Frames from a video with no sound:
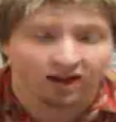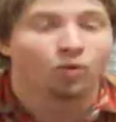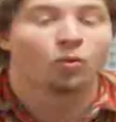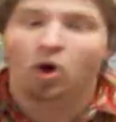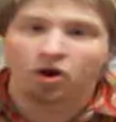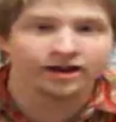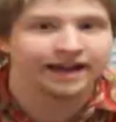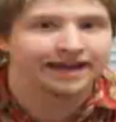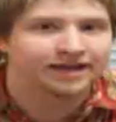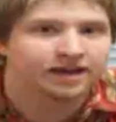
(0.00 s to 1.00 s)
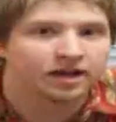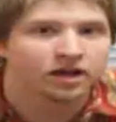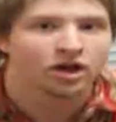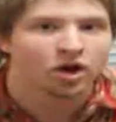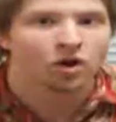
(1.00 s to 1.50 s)
Warning,
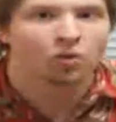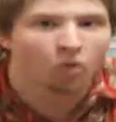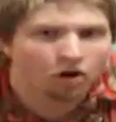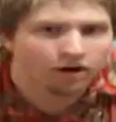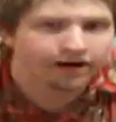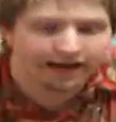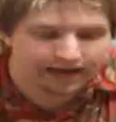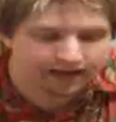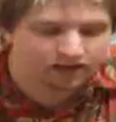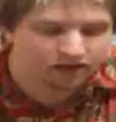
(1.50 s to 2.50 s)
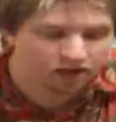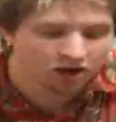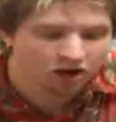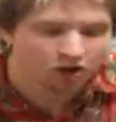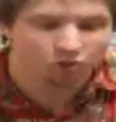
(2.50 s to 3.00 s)
warning,
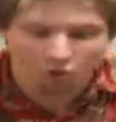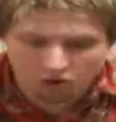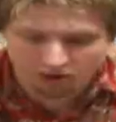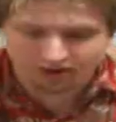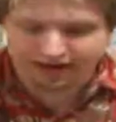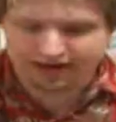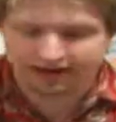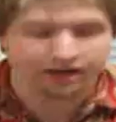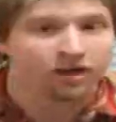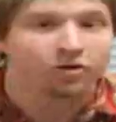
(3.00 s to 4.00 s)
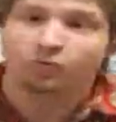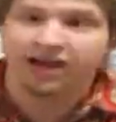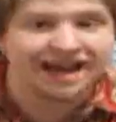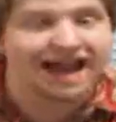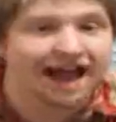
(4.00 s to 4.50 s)
warning.
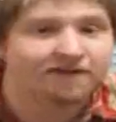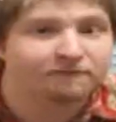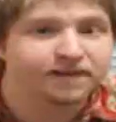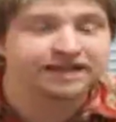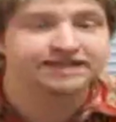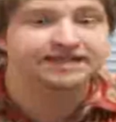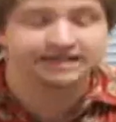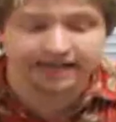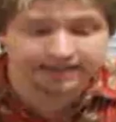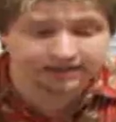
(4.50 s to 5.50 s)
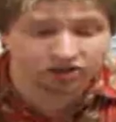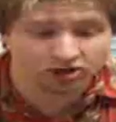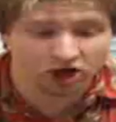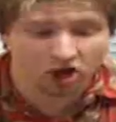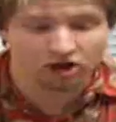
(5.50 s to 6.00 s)
We have been
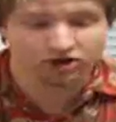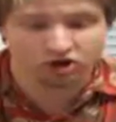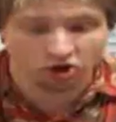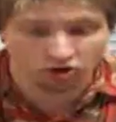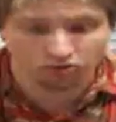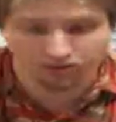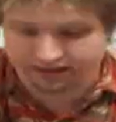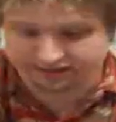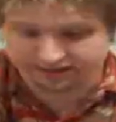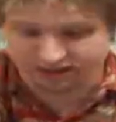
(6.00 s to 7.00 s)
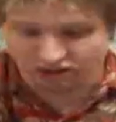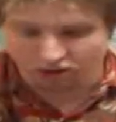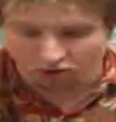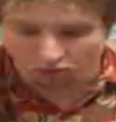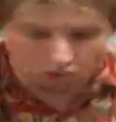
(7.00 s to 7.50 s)
censored on Current.
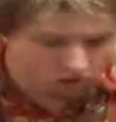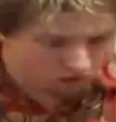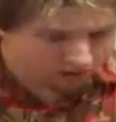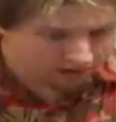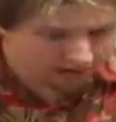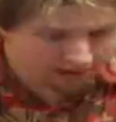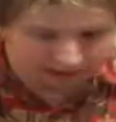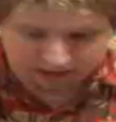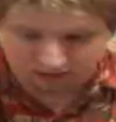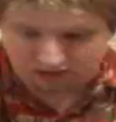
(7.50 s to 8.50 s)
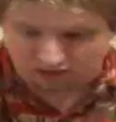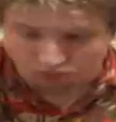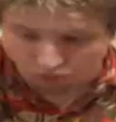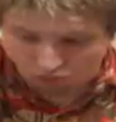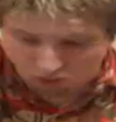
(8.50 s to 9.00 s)
Warning,
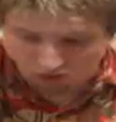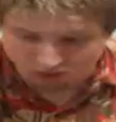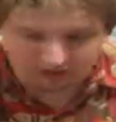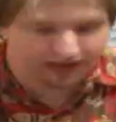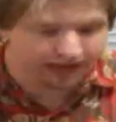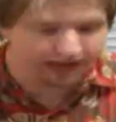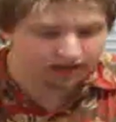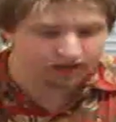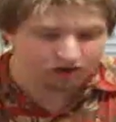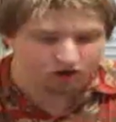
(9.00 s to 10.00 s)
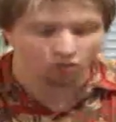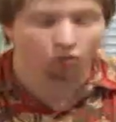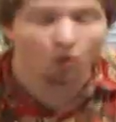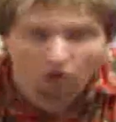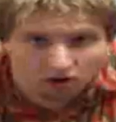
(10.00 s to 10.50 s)
warning,
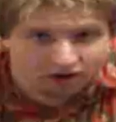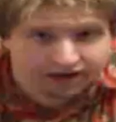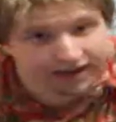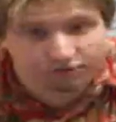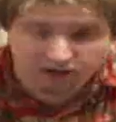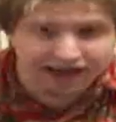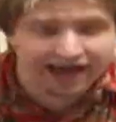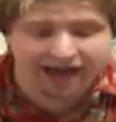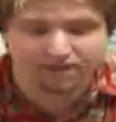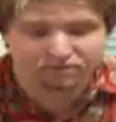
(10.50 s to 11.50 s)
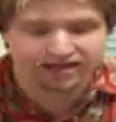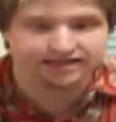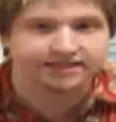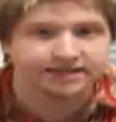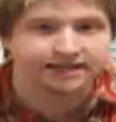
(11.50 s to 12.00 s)
warning. We have been
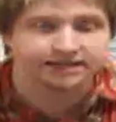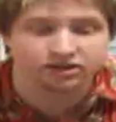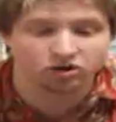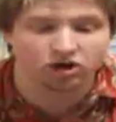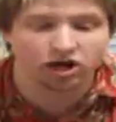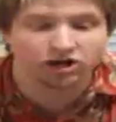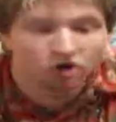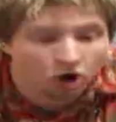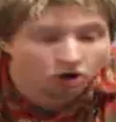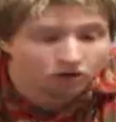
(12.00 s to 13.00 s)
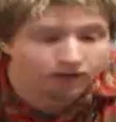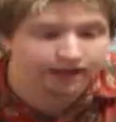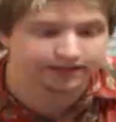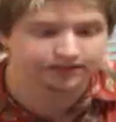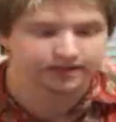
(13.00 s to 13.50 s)
censored on
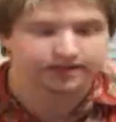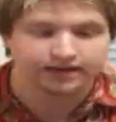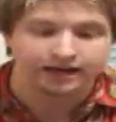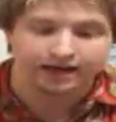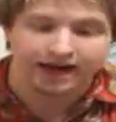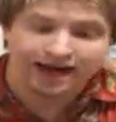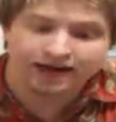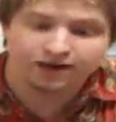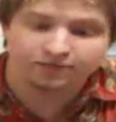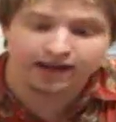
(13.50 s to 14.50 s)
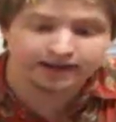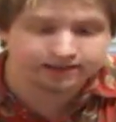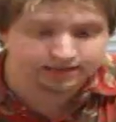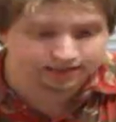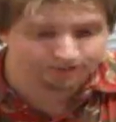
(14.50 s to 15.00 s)
Current.
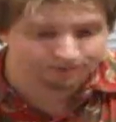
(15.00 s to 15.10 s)
Anyways,